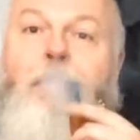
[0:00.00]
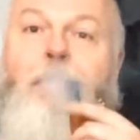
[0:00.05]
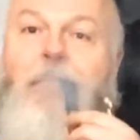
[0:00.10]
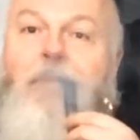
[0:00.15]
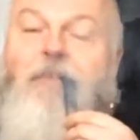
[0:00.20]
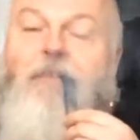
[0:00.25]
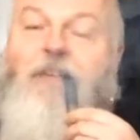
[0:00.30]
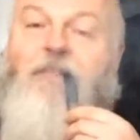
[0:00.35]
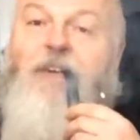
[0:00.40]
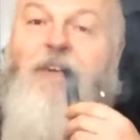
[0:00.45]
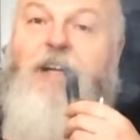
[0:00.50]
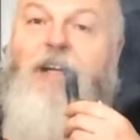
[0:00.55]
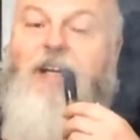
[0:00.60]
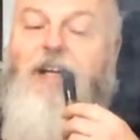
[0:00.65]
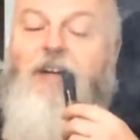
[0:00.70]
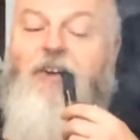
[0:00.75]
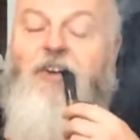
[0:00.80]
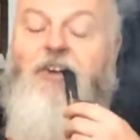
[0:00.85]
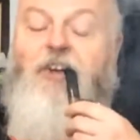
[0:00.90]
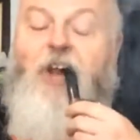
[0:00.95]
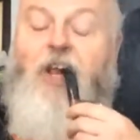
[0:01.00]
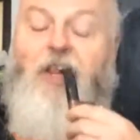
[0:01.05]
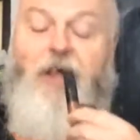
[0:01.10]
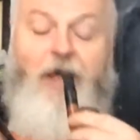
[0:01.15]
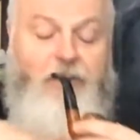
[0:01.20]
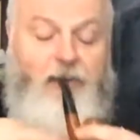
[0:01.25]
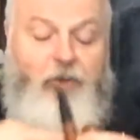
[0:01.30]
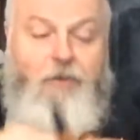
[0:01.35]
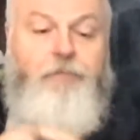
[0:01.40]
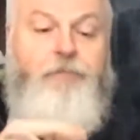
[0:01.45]
But if I find it, I'll stick
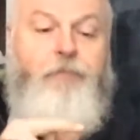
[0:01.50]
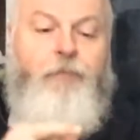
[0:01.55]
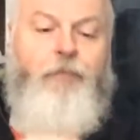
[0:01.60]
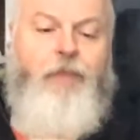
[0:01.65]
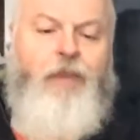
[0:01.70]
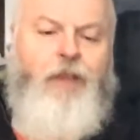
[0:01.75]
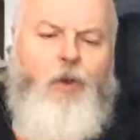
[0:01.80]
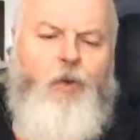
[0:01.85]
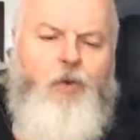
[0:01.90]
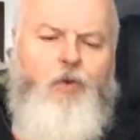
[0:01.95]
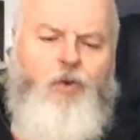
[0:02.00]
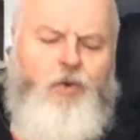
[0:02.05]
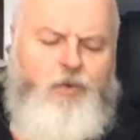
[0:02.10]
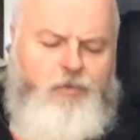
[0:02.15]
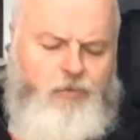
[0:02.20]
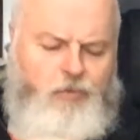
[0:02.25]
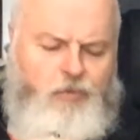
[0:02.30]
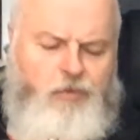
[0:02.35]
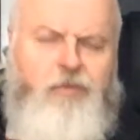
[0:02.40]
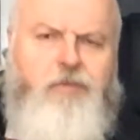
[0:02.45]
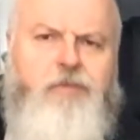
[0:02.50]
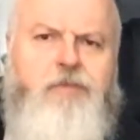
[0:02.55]
that on. Ooh.